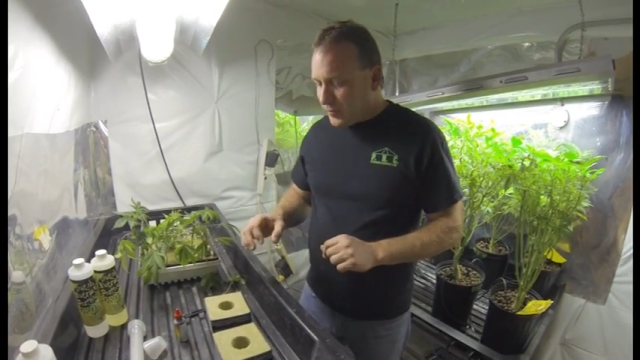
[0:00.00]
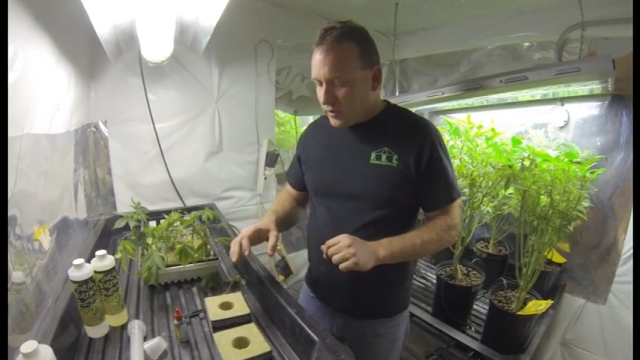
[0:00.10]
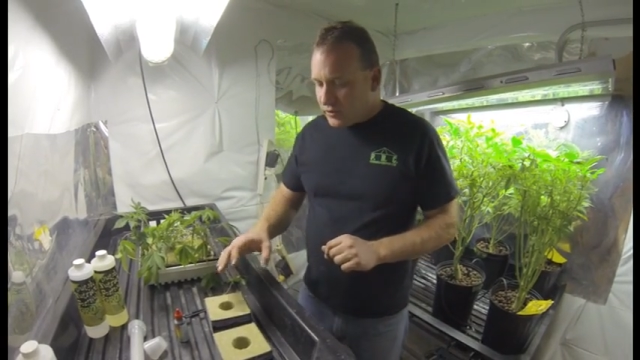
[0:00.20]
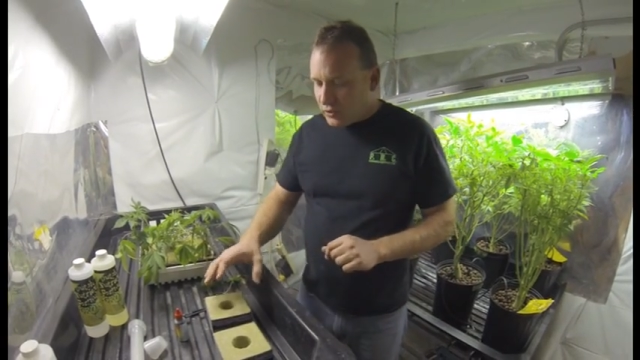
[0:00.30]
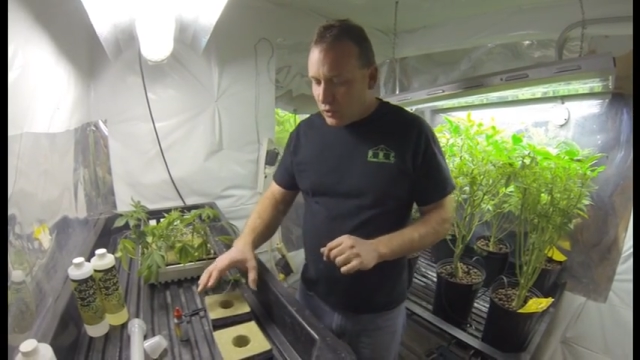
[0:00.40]

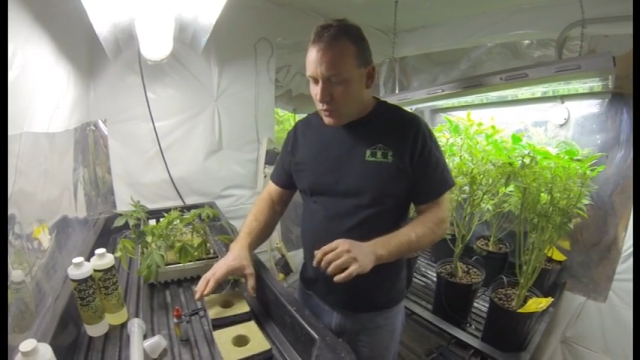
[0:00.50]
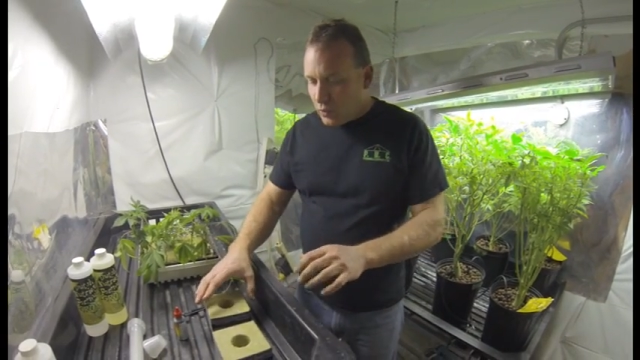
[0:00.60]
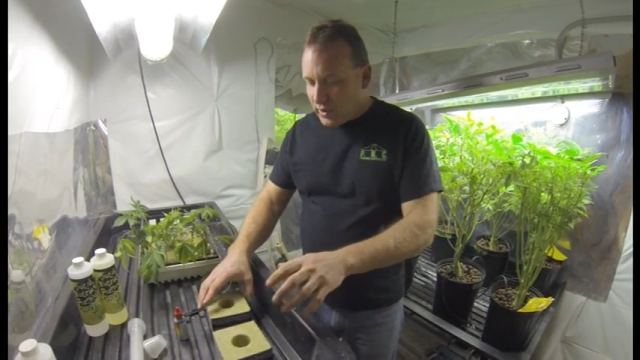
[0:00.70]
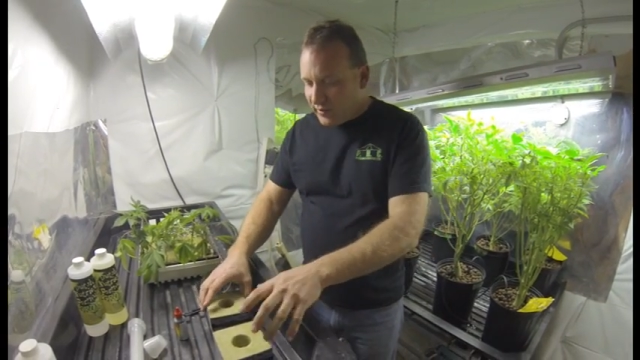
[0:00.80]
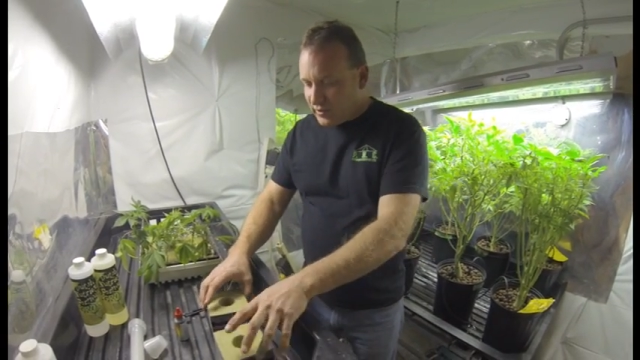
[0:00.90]
So
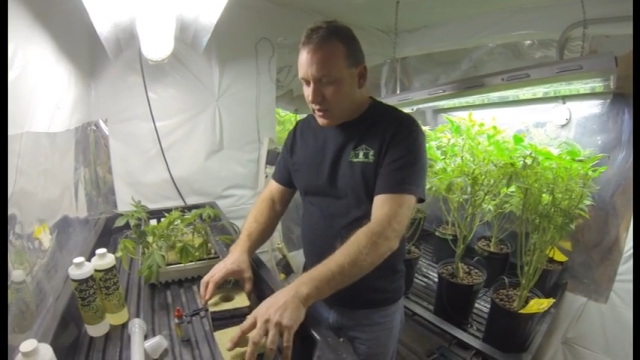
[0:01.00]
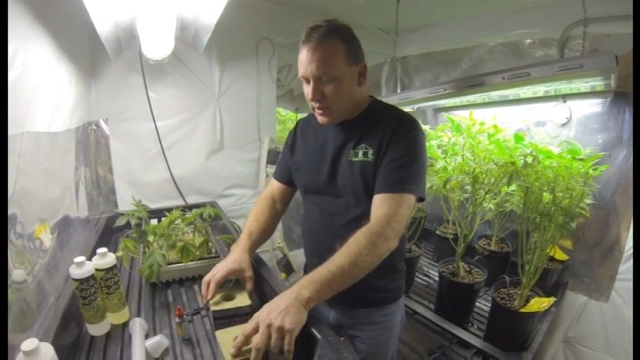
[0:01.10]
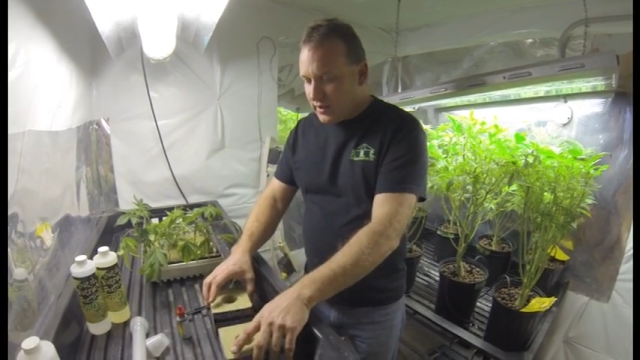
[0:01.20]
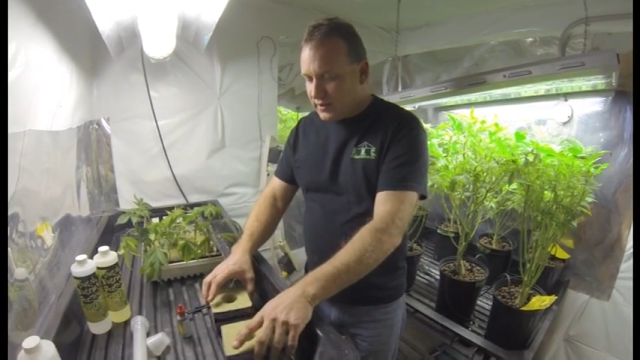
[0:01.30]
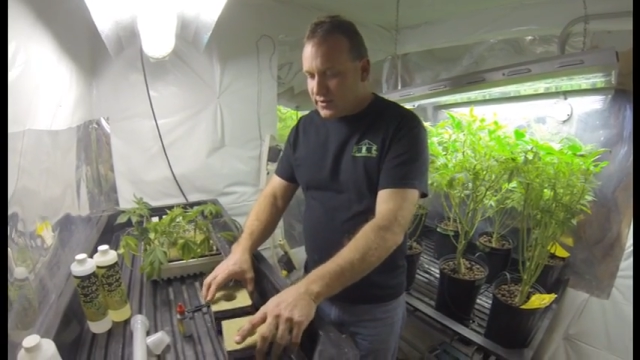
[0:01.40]
what I've
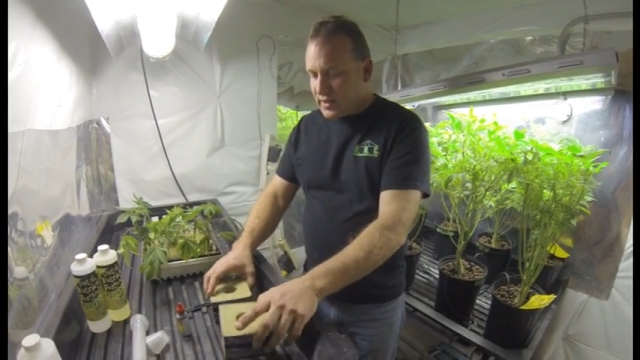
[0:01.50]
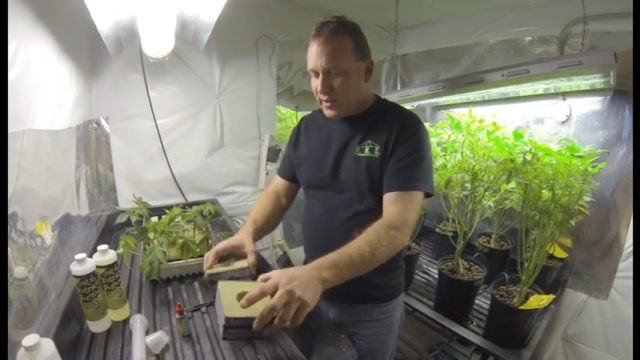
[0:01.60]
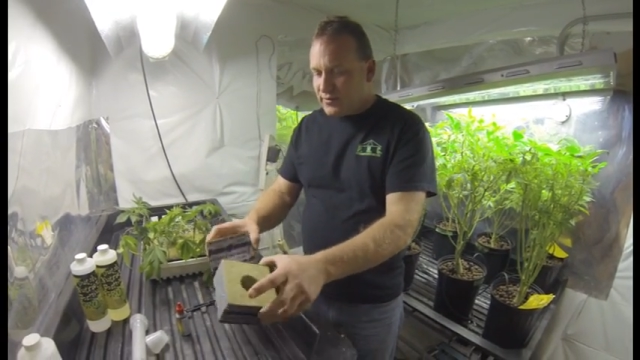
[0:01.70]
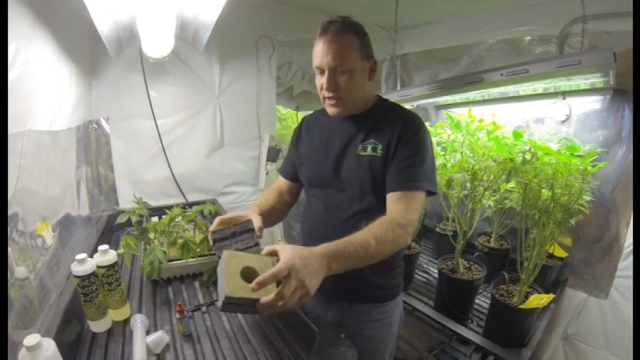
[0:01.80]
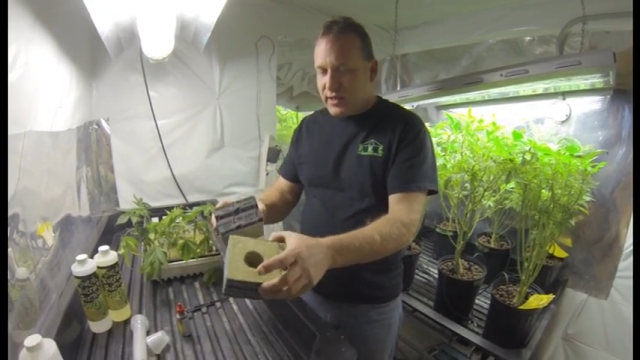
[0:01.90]
done is
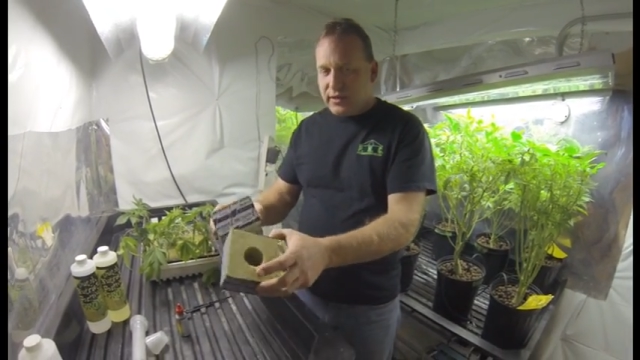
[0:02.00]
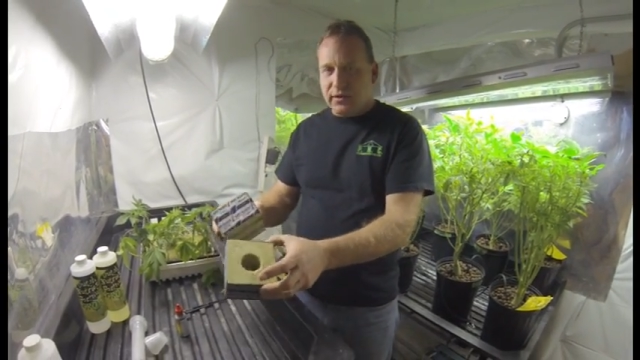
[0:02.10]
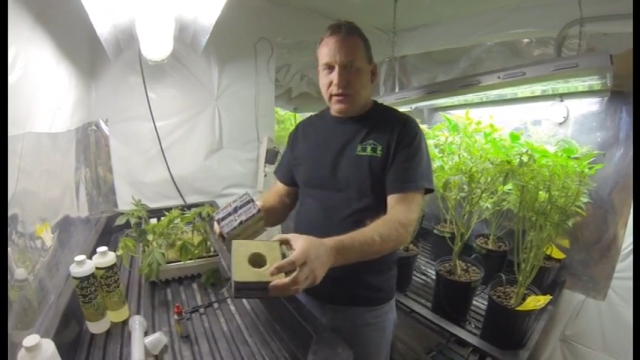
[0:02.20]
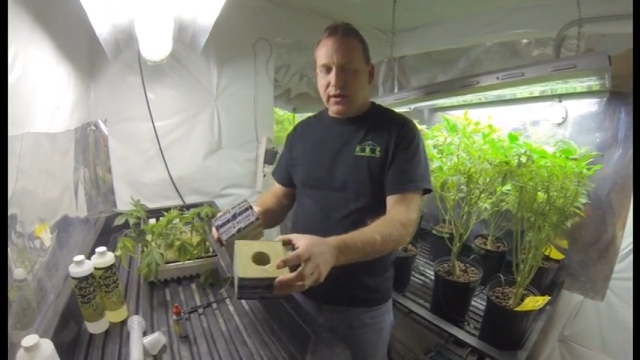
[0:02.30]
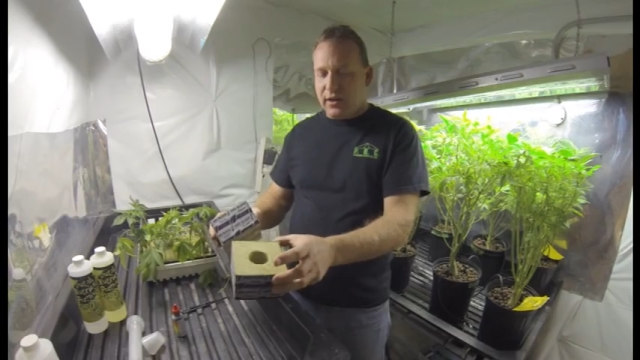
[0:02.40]
I've
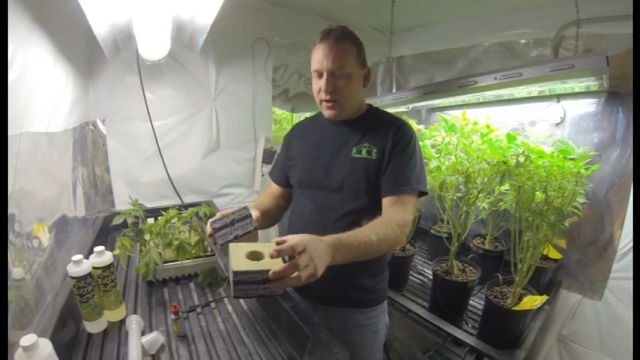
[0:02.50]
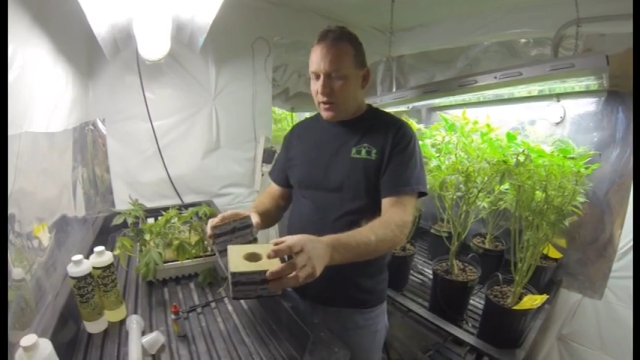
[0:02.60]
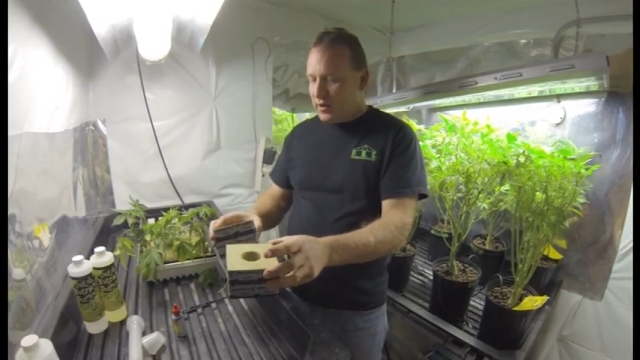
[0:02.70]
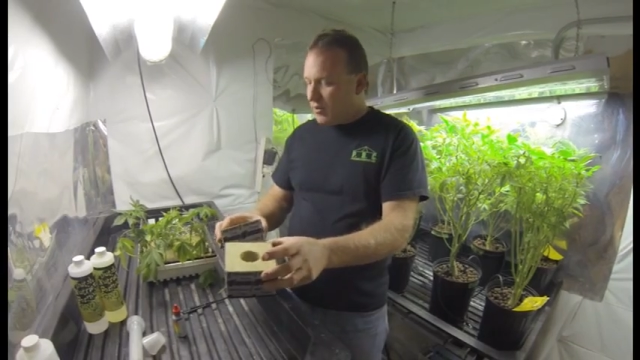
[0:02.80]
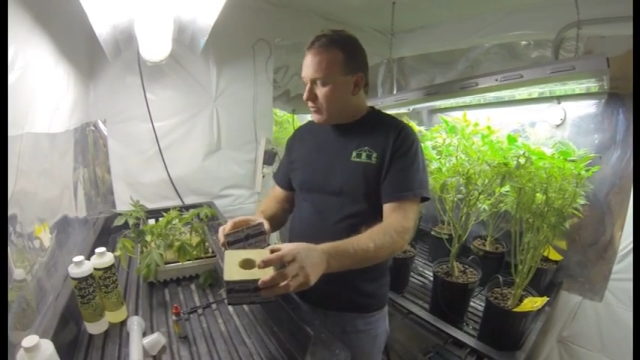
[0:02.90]
taken
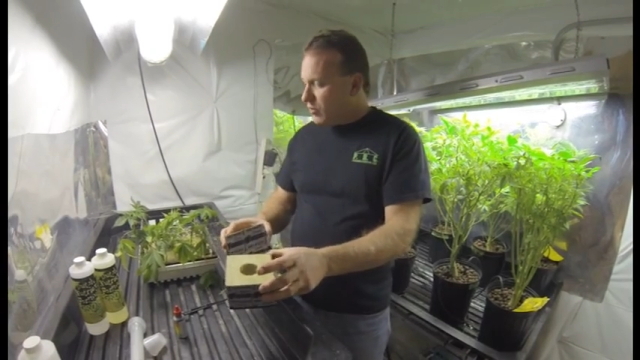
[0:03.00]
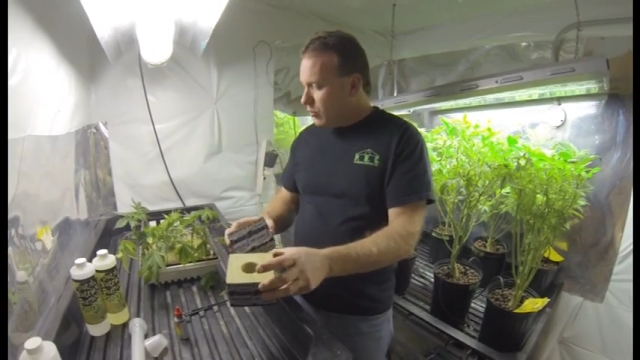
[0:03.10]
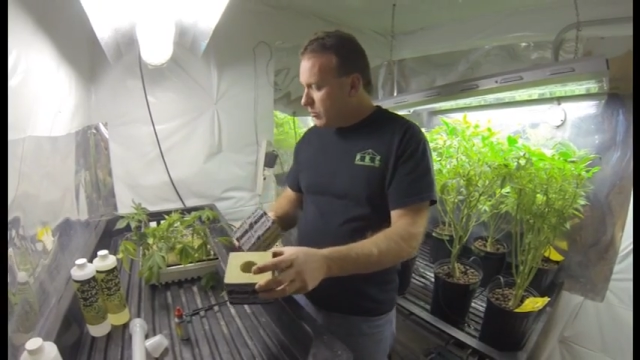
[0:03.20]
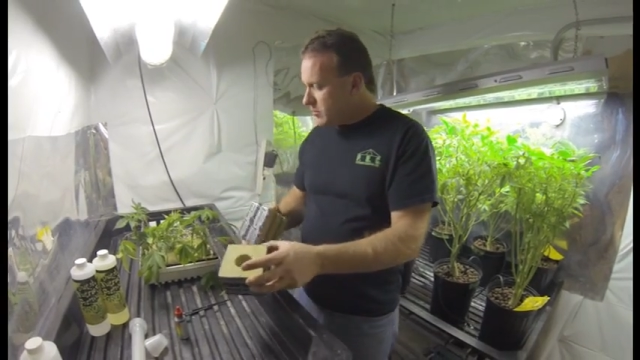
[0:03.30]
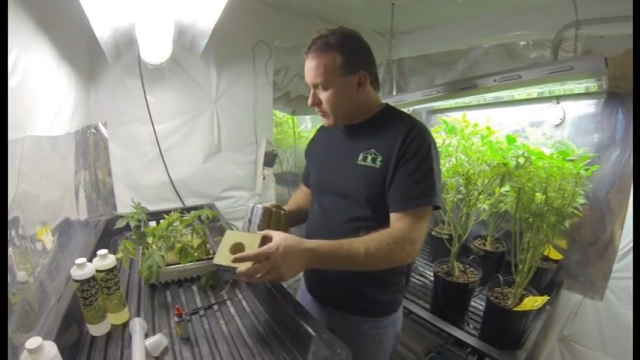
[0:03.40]
enough
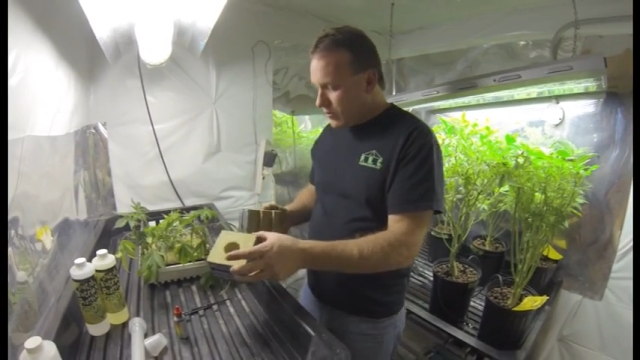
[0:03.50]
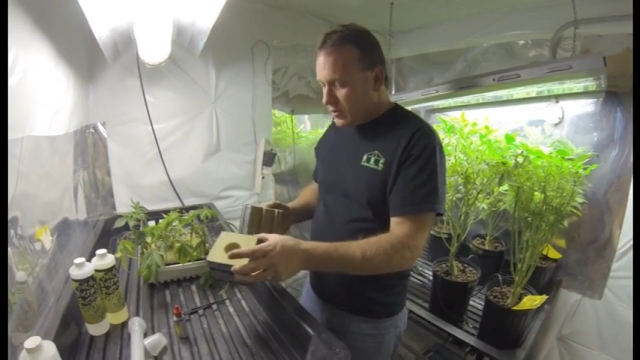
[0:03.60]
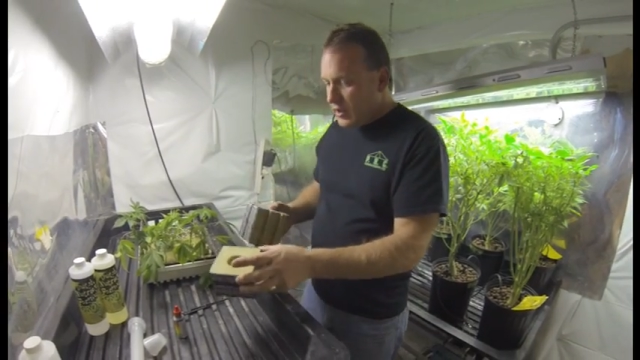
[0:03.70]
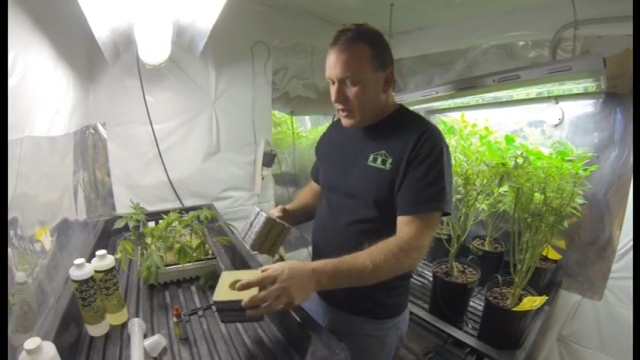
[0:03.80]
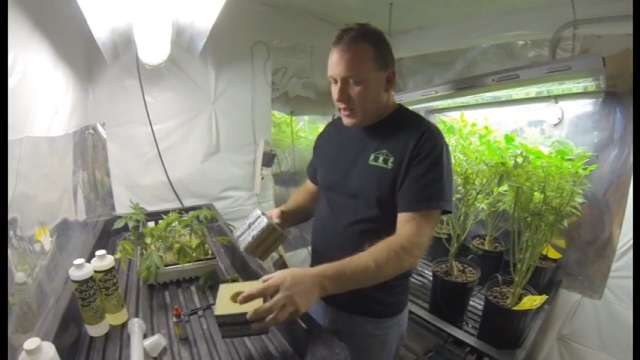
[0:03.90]
cubes for